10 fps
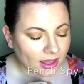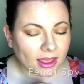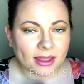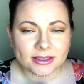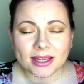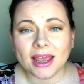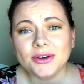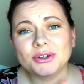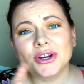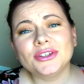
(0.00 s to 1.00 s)
And I
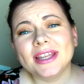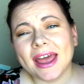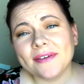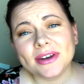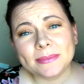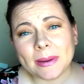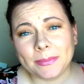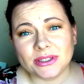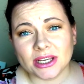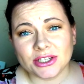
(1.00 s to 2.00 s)
don't currently have it in my
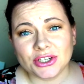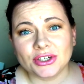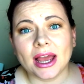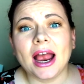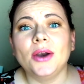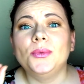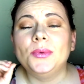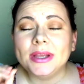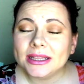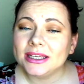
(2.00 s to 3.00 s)
possession. I
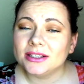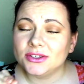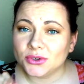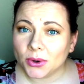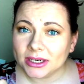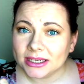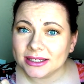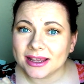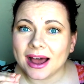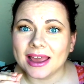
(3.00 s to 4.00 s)
really enjoyed
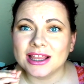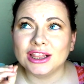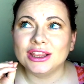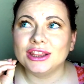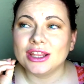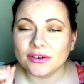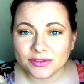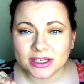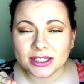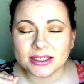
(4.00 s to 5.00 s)
it. I
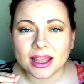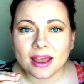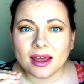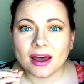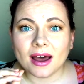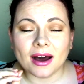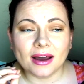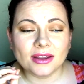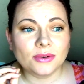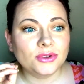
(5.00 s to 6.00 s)
loved it.
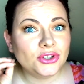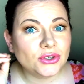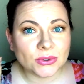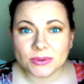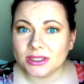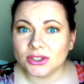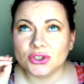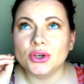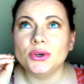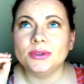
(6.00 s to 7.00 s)
I used it
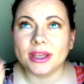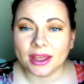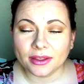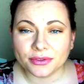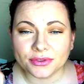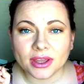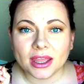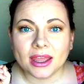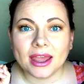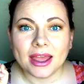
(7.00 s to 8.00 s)
to death
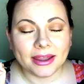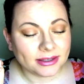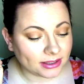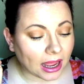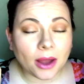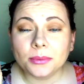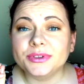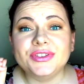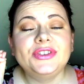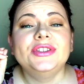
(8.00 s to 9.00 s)
and I
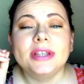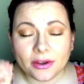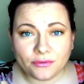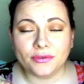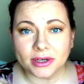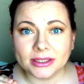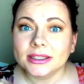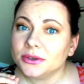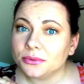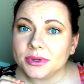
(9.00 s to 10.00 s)
would
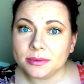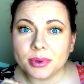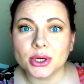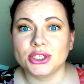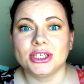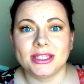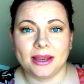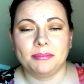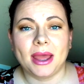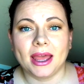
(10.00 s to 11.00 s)
definitely repurchase
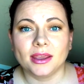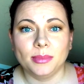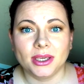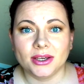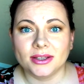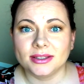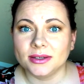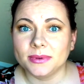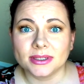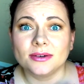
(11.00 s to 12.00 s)
that bag because
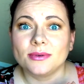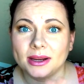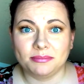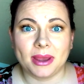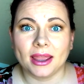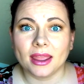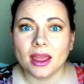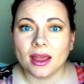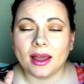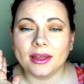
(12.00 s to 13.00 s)
it was a great bag.
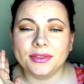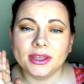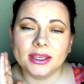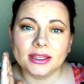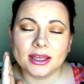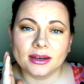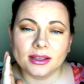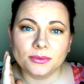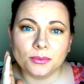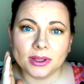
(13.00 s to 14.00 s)
I think that
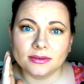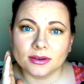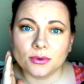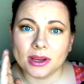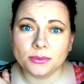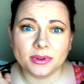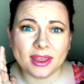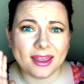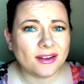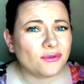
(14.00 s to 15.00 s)
it went great with
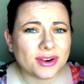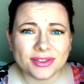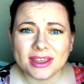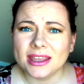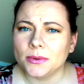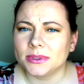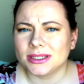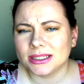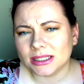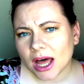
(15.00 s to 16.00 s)
everything. It was
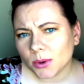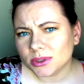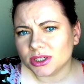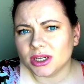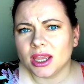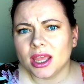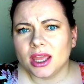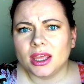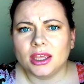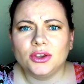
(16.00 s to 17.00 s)
slouchy,
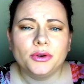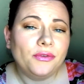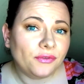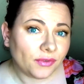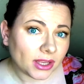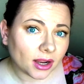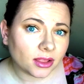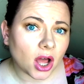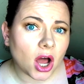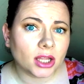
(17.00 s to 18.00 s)
it could fit a
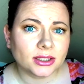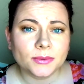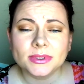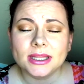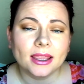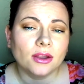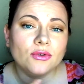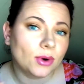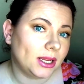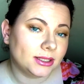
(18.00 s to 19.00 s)
lot. It was like a
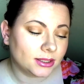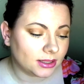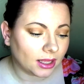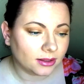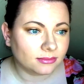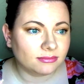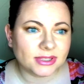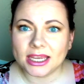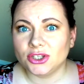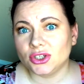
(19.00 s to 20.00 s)
great like
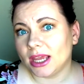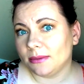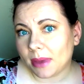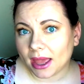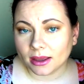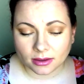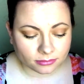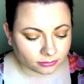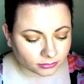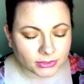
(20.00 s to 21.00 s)
day-to-day -day bag.
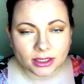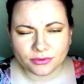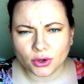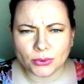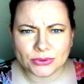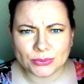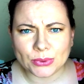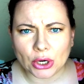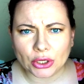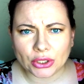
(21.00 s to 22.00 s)
Not if you go into
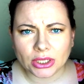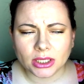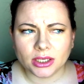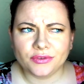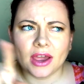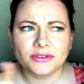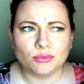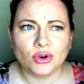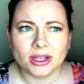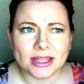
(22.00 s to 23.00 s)
work, if you have to
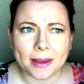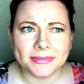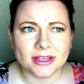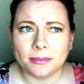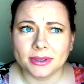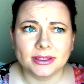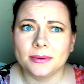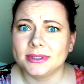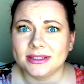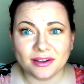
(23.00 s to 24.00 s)
bring a laptop, because that
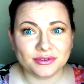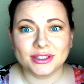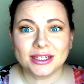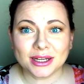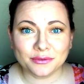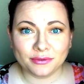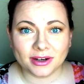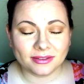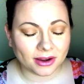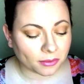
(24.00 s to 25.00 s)
was definitely not fit
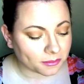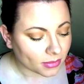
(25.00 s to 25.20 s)
in there.